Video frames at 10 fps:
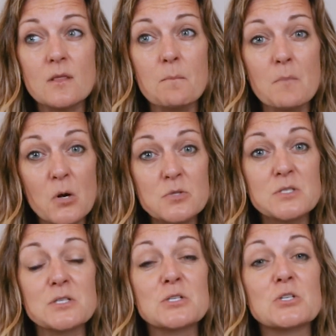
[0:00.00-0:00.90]

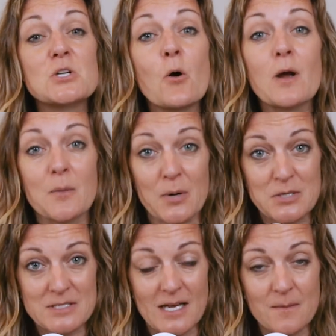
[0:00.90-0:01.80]
most stoic
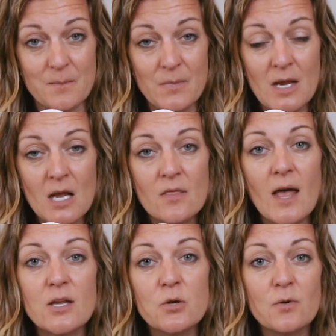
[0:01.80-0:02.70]
person,
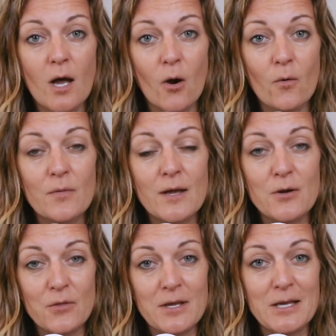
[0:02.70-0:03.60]
that you know that
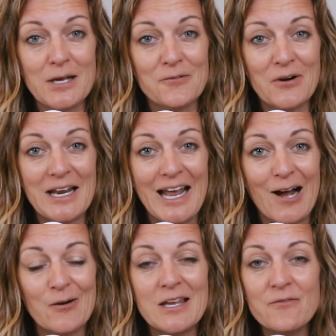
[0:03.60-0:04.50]
you're thinking of right
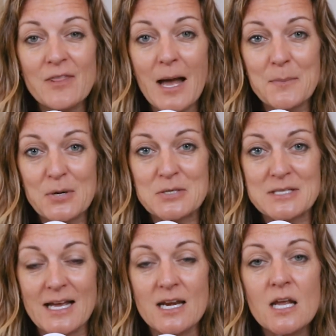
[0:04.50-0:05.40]
now, even that
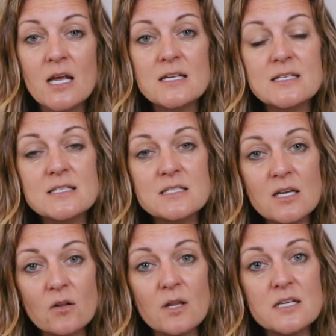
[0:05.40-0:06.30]
person
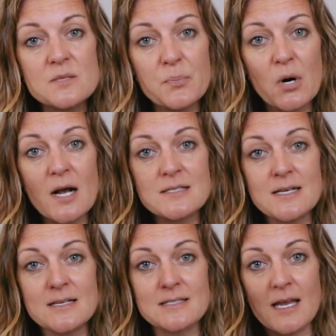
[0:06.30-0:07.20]
still is
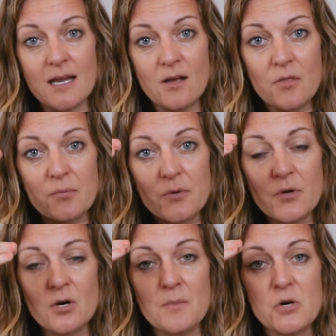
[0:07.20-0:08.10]
processing through
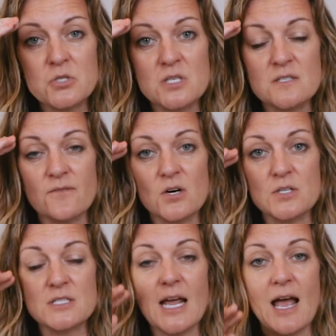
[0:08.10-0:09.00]
their emotions
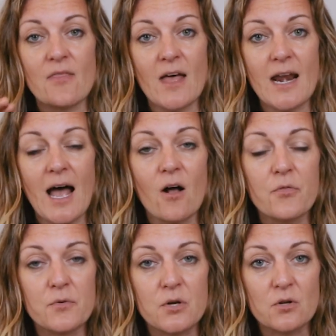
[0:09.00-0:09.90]
first and then out
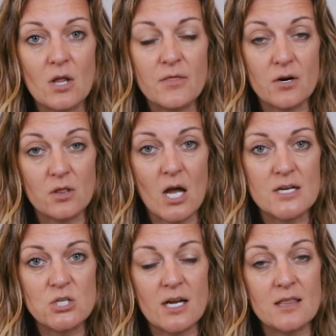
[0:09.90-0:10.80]
through your, their
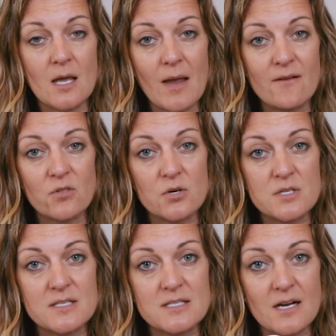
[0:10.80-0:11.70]
logic. They may have learned
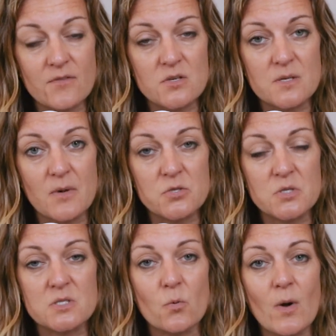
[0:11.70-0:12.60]
to stuff those
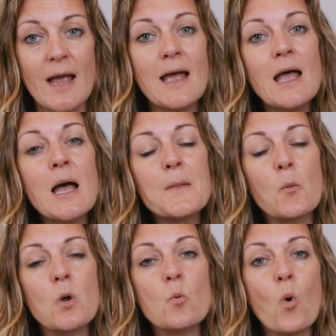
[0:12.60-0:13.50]
emotions away,
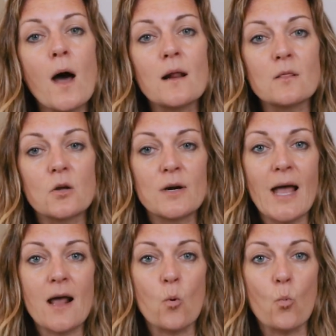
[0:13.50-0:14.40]
but we want to learn
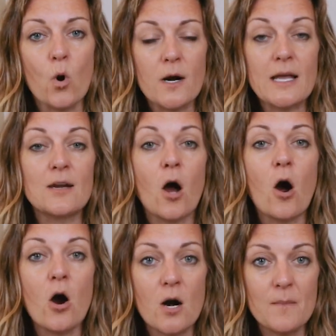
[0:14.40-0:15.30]
how to work in
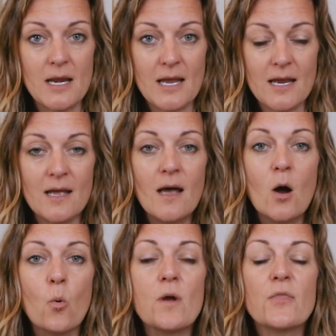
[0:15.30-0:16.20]
harmony
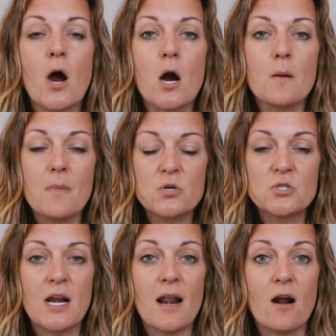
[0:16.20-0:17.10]
with our
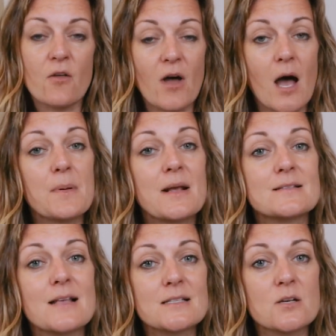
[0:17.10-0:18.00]
emotion and our thought
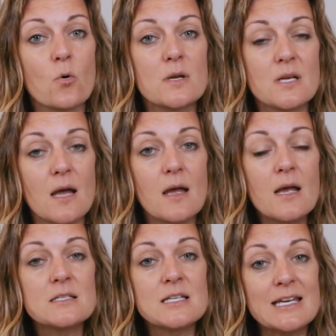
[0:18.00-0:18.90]
because that's going to
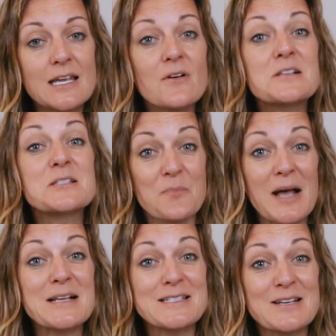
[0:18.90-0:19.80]
to give us the
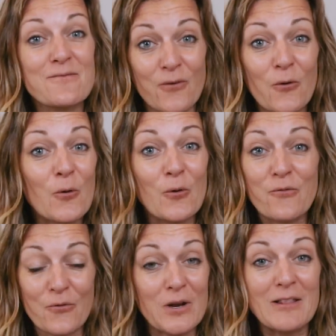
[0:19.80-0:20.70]
best full
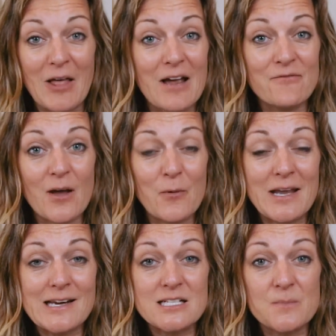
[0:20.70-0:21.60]
free life that we
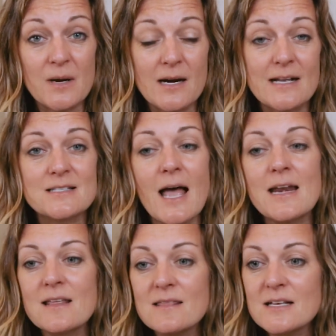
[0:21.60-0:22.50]
can experience. And
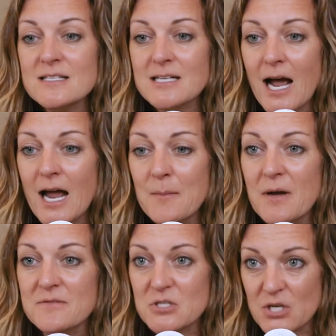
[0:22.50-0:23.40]
in this time
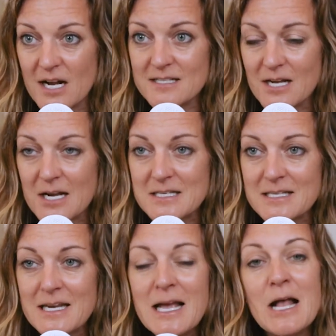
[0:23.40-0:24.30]
of stress,
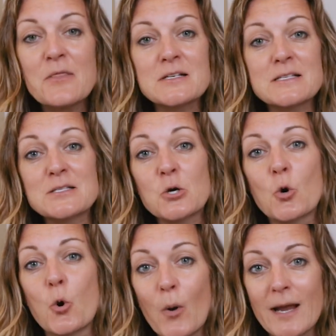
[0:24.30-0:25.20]
honestly, this is a
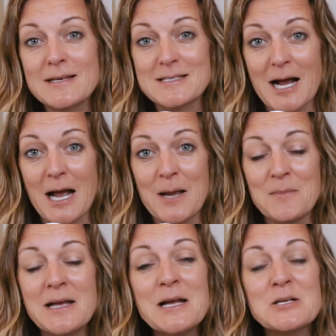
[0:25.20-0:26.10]
great
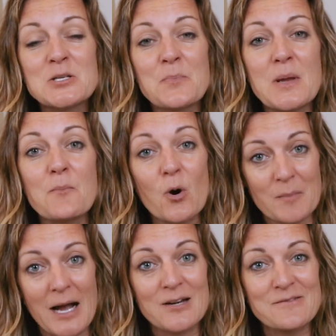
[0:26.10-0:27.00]
time to be more
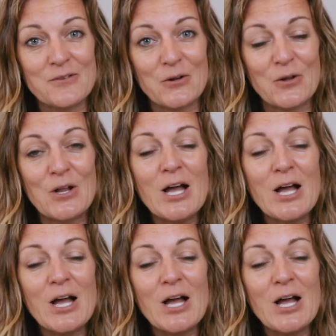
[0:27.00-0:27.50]
mindful